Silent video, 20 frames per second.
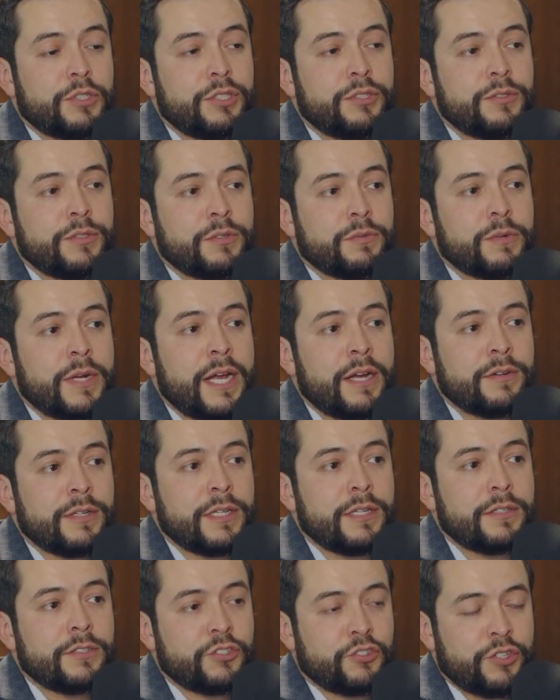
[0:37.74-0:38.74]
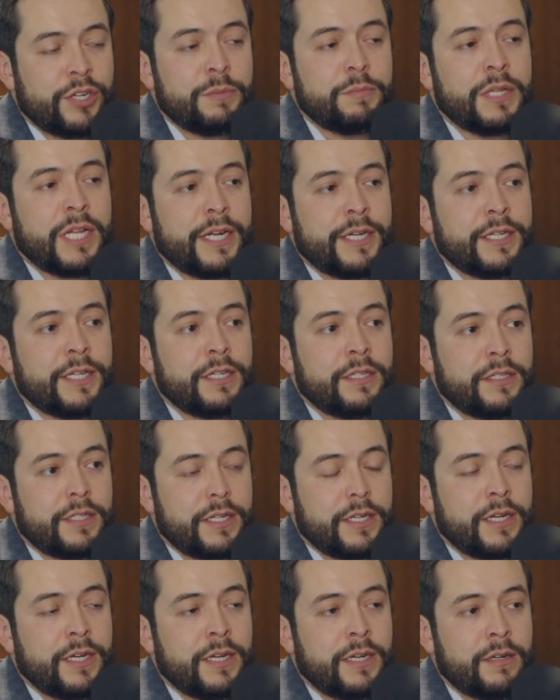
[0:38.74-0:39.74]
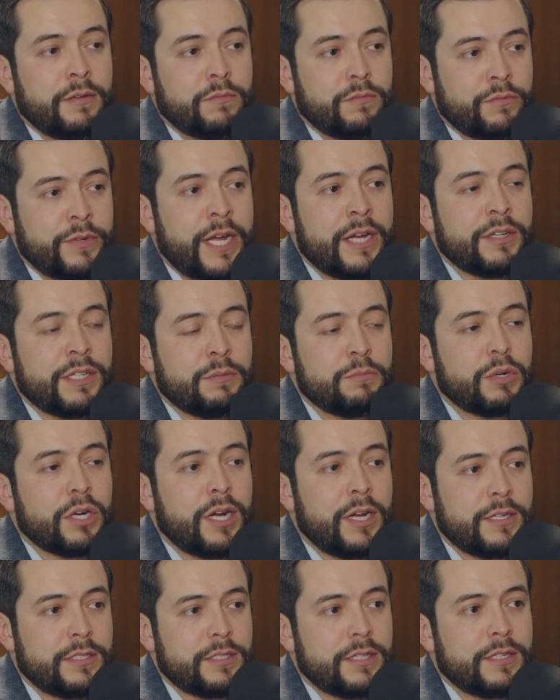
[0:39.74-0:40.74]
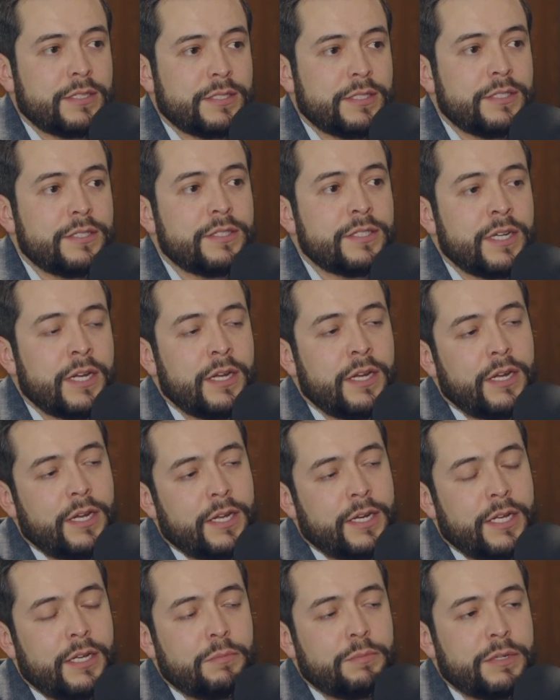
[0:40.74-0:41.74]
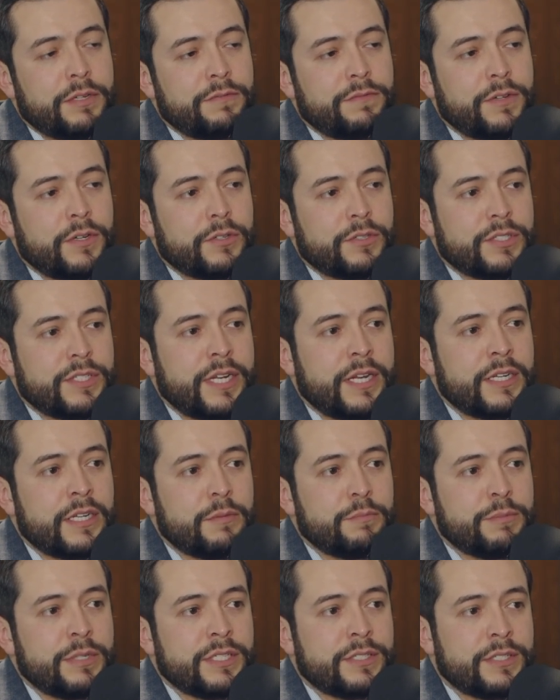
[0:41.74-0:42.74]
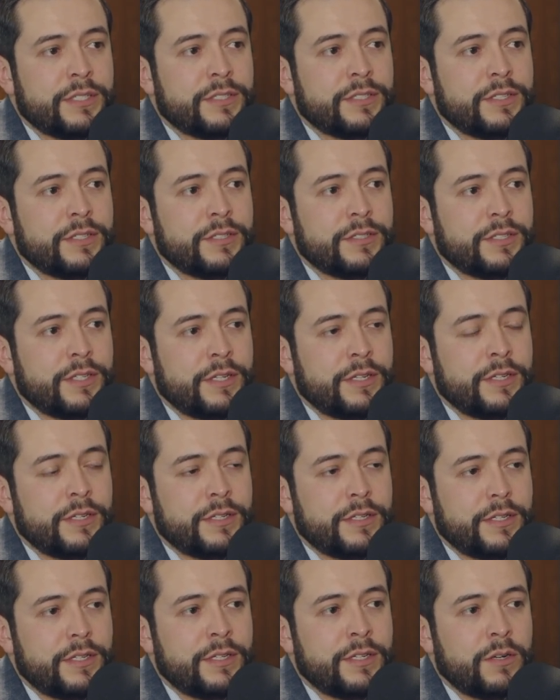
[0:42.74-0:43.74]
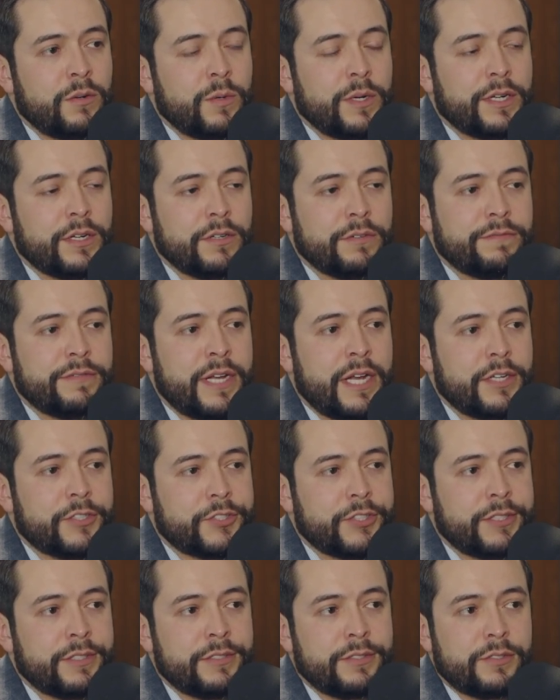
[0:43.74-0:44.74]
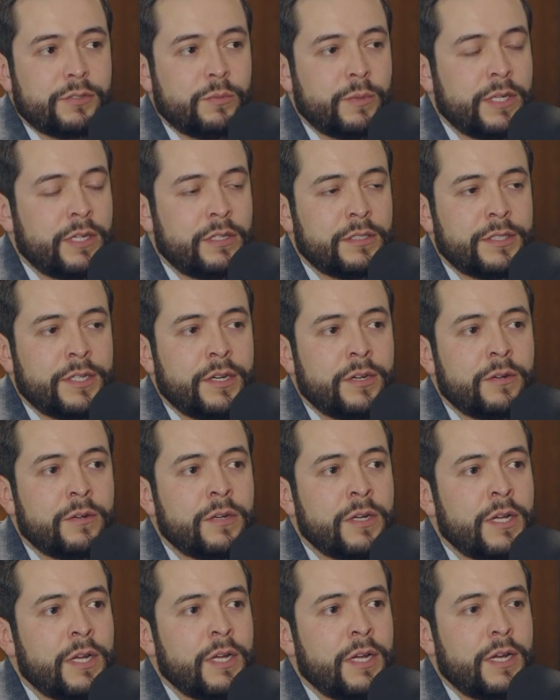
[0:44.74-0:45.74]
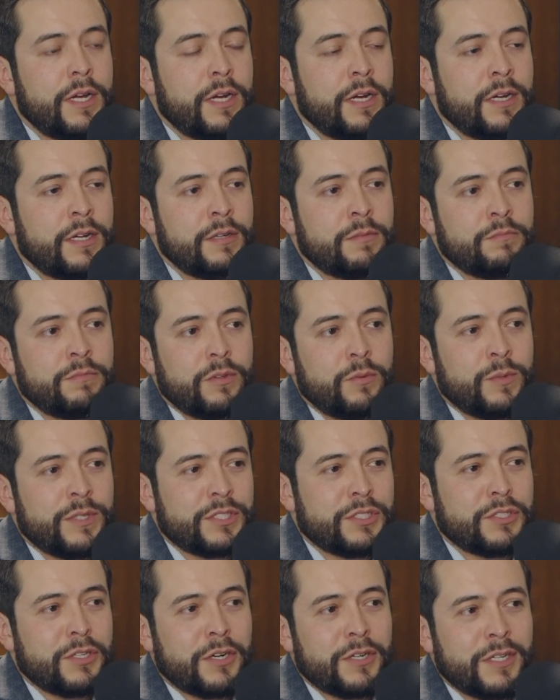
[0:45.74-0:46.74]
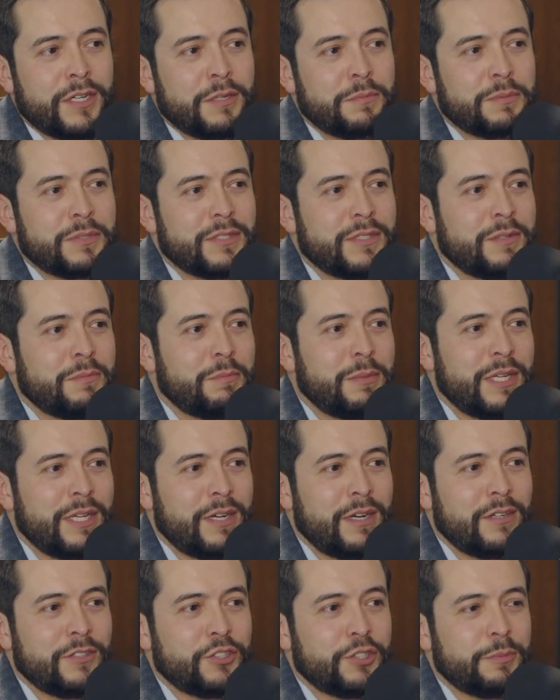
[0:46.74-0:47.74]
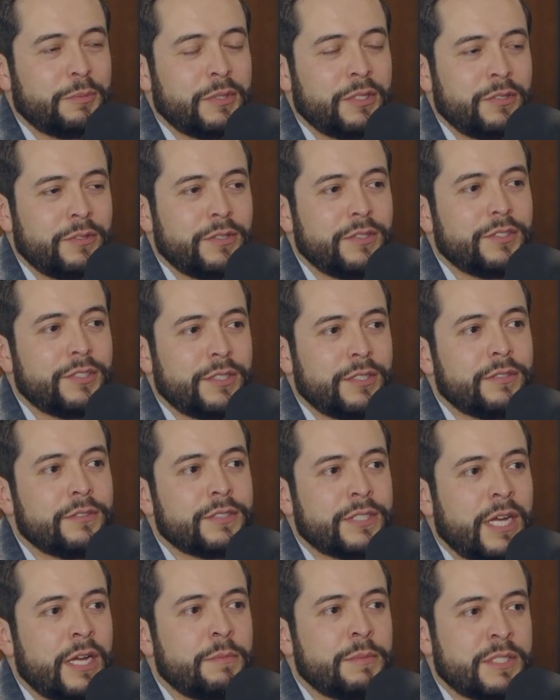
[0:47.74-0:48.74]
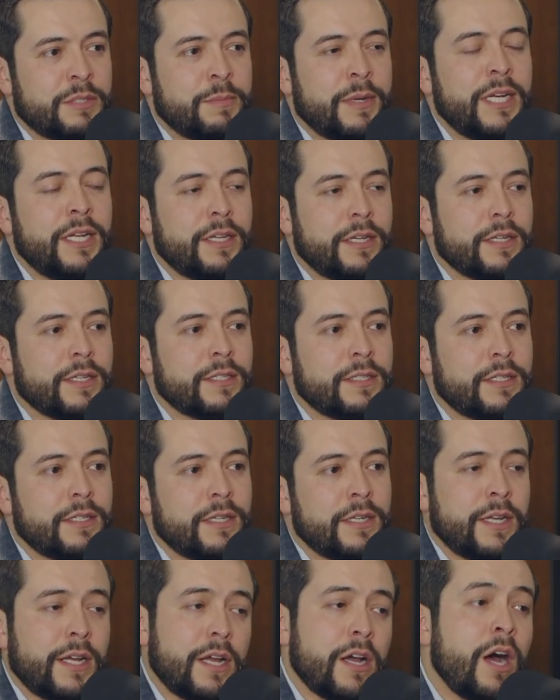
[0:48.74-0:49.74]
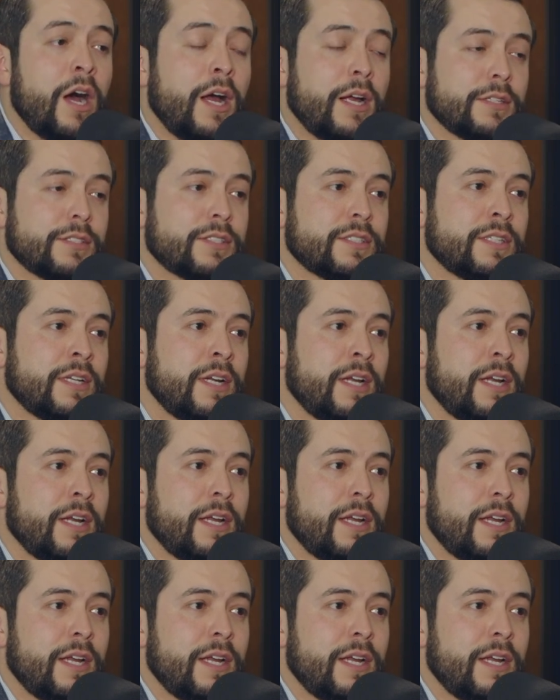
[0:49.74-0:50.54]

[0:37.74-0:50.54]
to the routing, streamlining routing processes and helping folks stand up businesses in a quicker fashion. As we all know, with startups and being entrepreneurs, time is money and it costs.